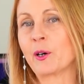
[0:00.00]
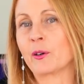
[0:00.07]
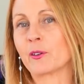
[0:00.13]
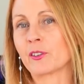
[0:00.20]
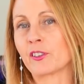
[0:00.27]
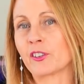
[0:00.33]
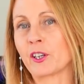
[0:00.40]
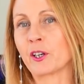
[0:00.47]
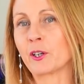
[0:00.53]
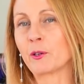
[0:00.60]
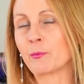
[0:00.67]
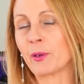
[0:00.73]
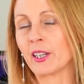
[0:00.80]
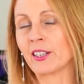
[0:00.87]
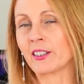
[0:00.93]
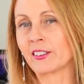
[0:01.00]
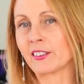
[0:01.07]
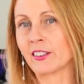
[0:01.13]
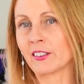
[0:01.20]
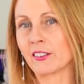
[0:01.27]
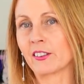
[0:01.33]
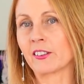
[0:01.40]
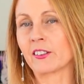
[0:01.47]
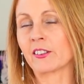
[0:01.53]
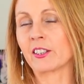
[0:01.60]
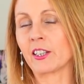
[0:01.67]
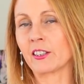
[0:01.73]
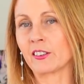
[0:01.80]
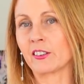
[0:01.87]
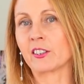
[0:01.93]
or so, but it does
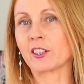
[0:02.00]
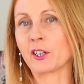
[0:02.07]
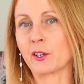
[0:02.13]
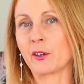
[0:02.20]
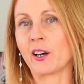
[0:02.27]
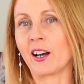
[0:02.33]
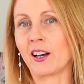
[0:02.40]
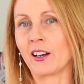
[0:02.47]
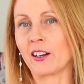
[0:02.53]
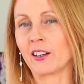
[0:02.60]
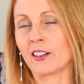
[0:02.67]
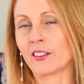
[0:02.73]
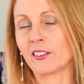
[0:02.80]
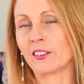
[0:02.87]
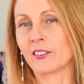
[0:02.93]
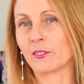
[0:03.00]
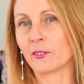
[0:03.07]
tend to go hard